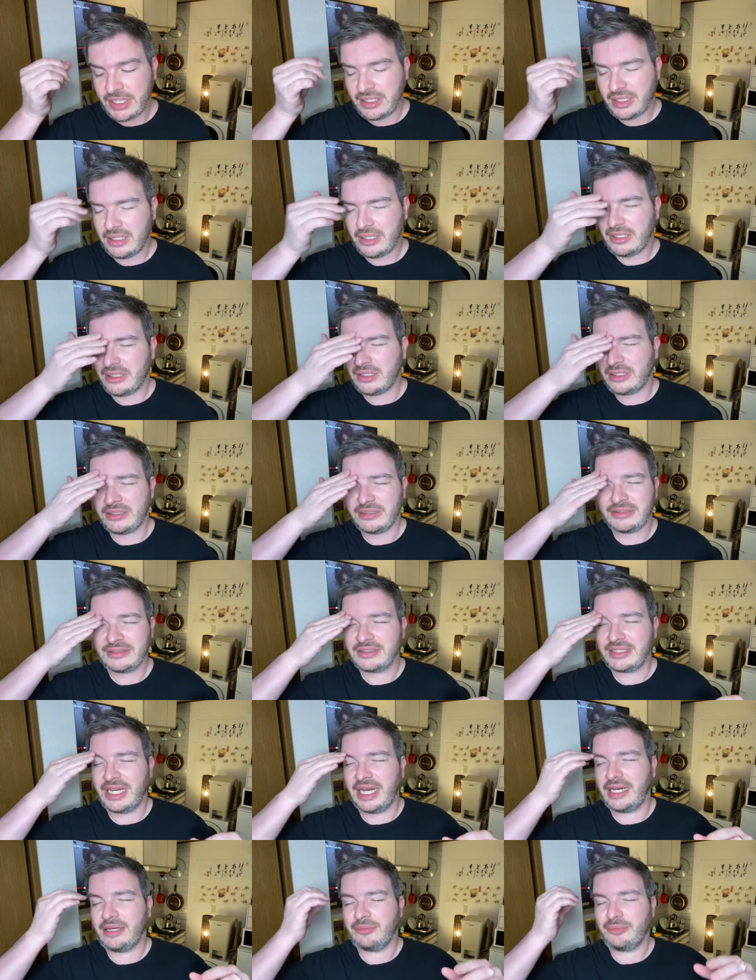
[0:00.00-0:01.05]
Oh,
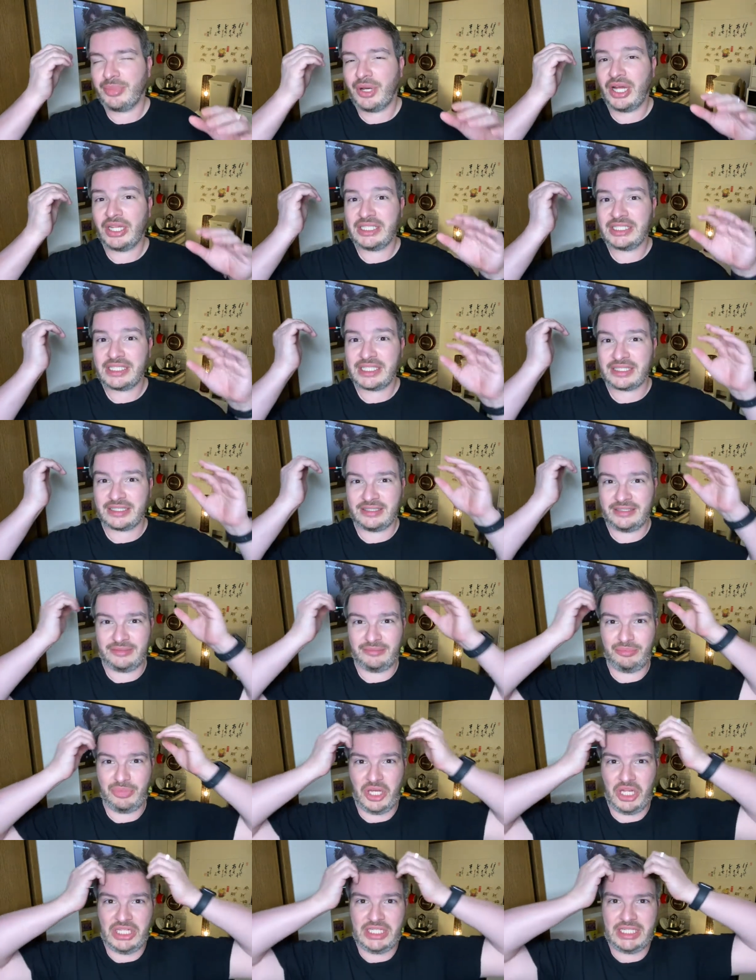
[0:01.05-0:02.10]
yeah, politics,
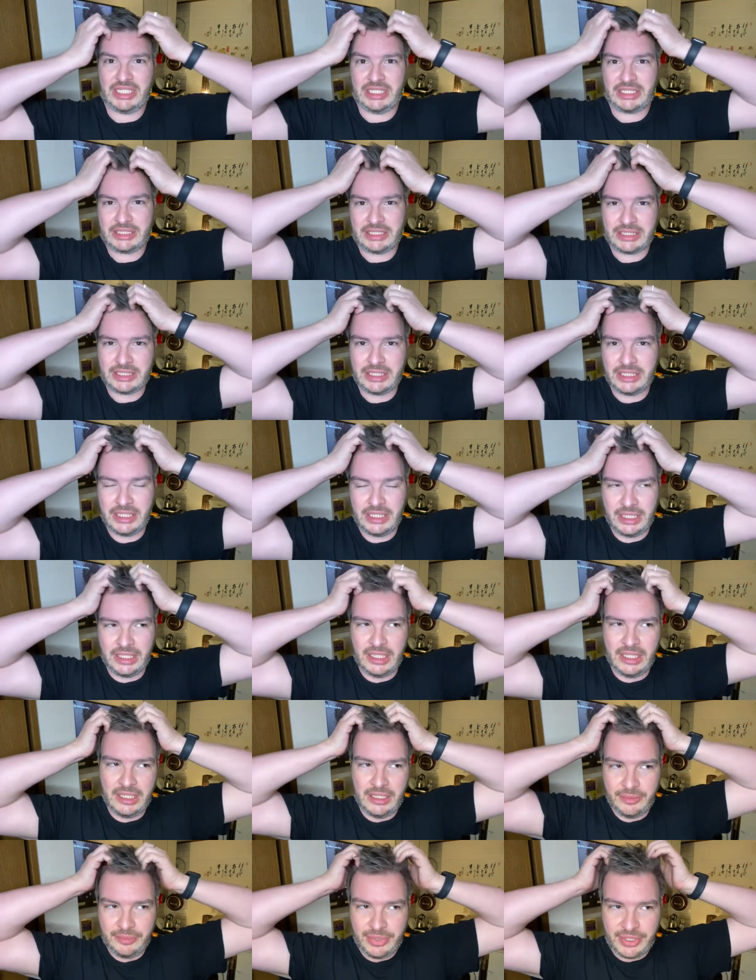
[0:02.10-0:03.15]
politics.
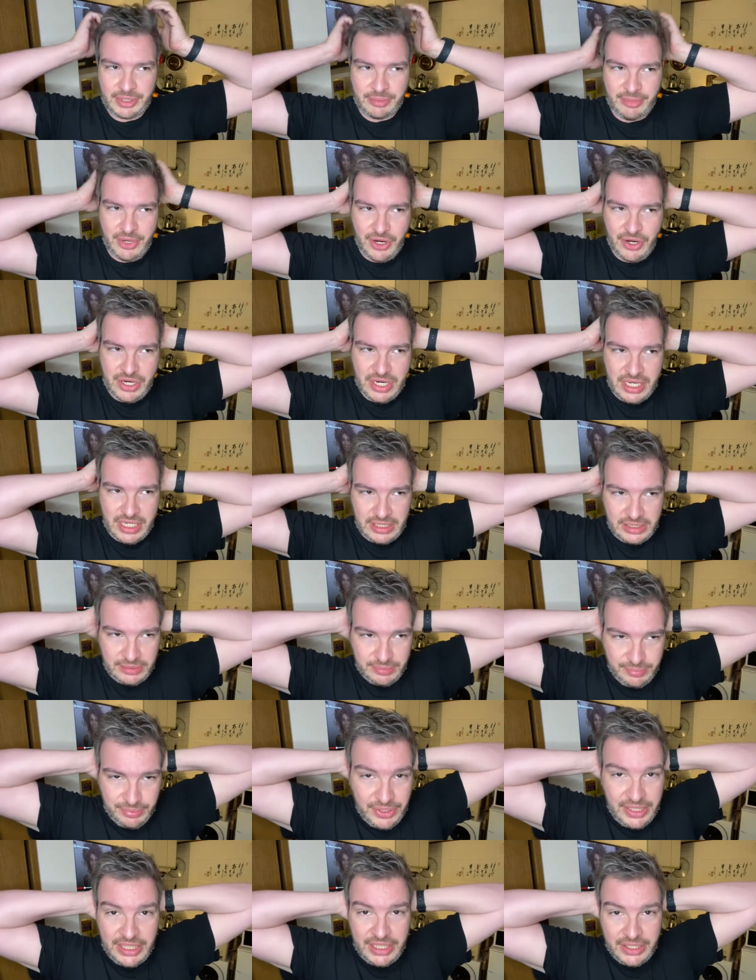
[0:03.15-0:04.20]
But America is
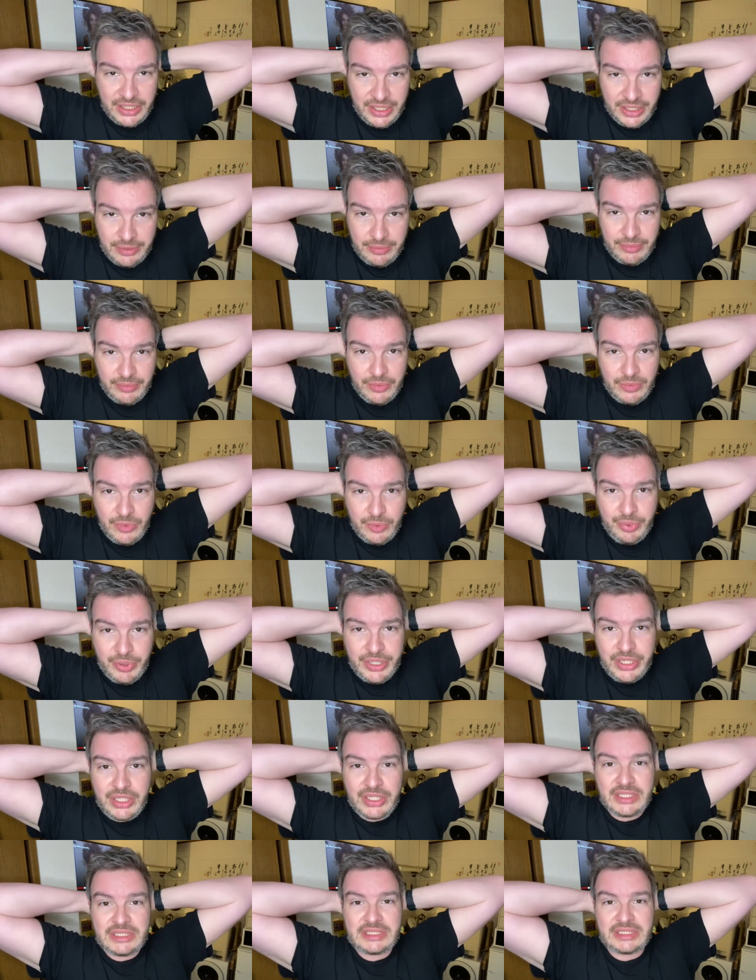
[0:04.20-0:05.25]
pretty good, a pretty
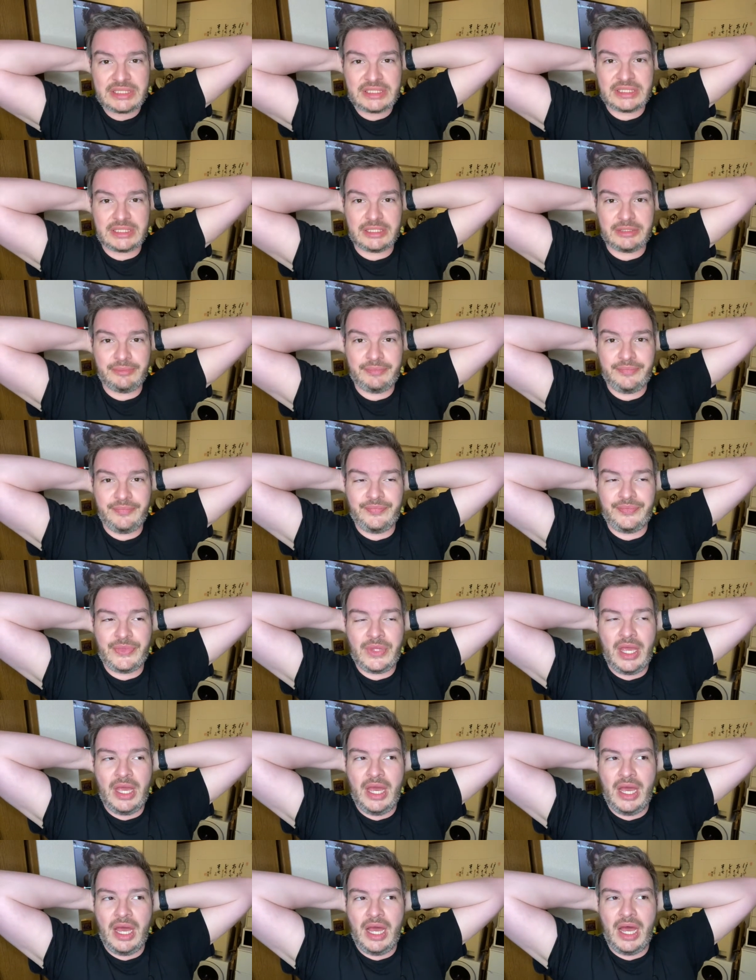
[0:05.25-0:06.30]
good system.
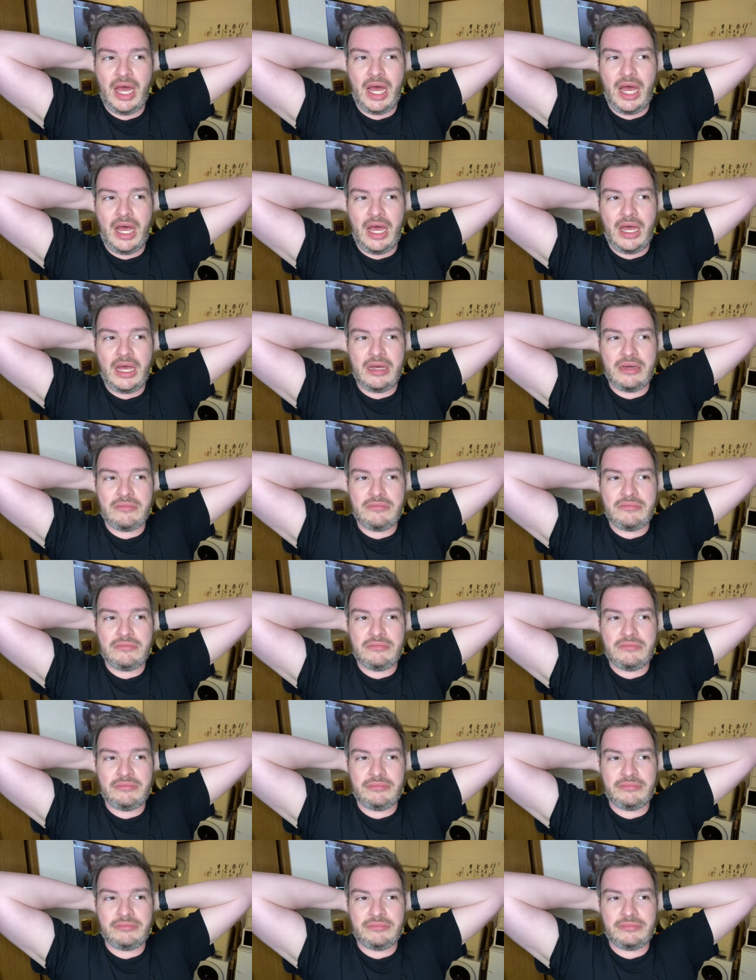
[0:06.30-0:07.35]

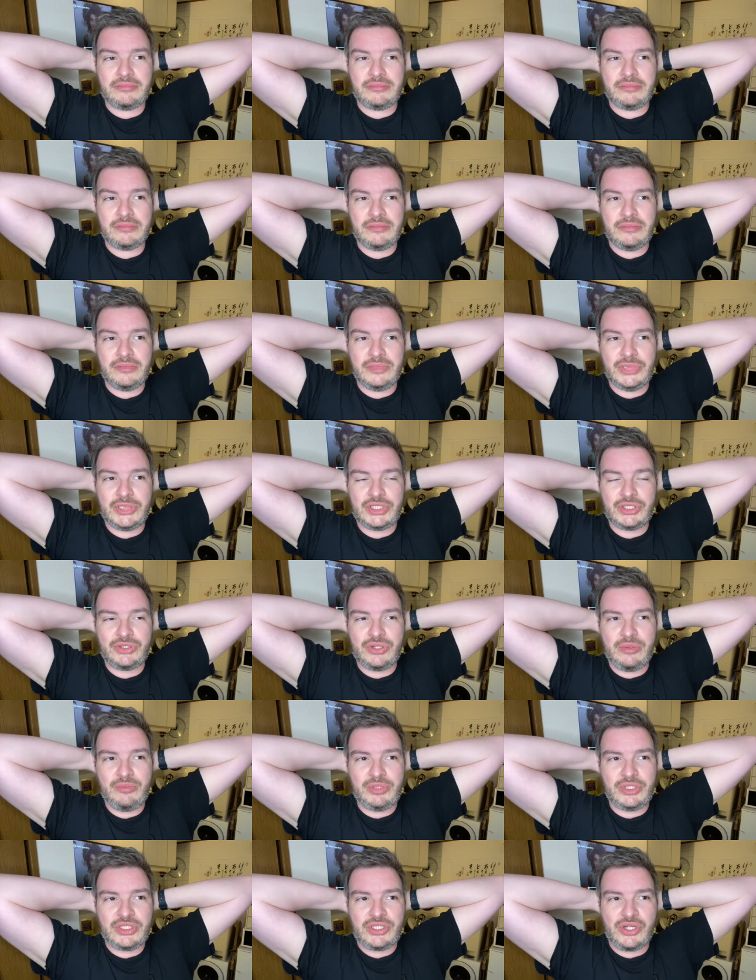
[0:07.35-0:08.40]
Um, but
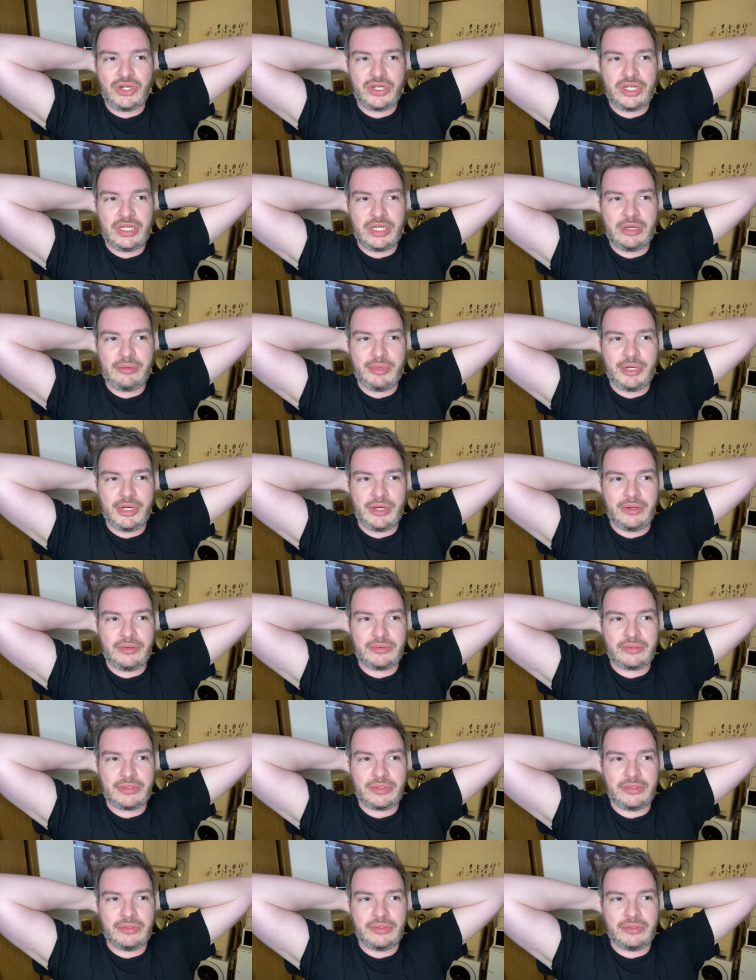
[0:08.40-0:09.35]
Trump was talking about